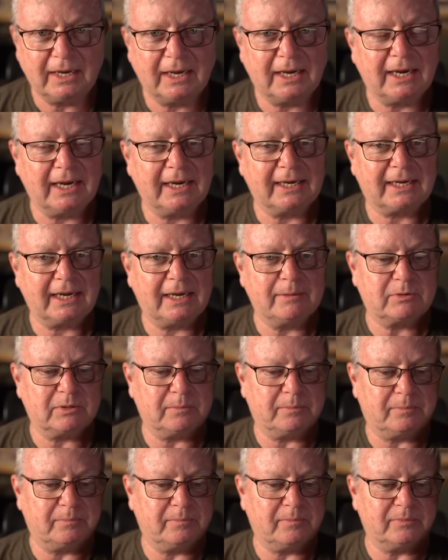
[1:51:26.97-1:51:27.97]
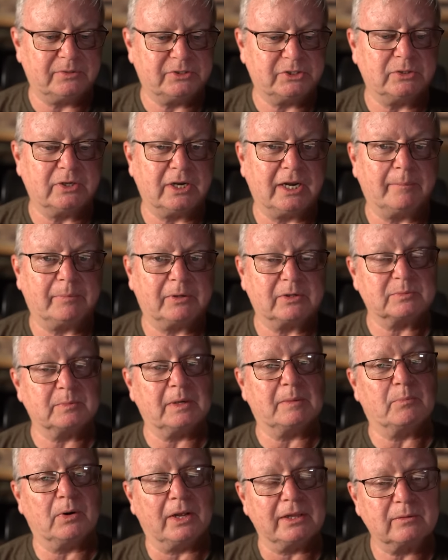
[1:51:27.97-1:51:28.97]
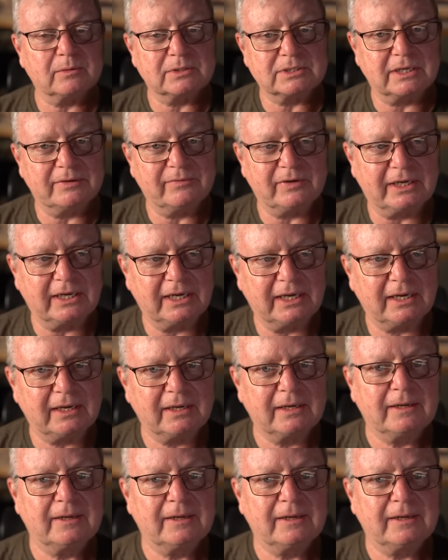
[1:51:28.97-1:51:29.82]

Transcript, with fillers: I came to Joondalup because my brother was living here,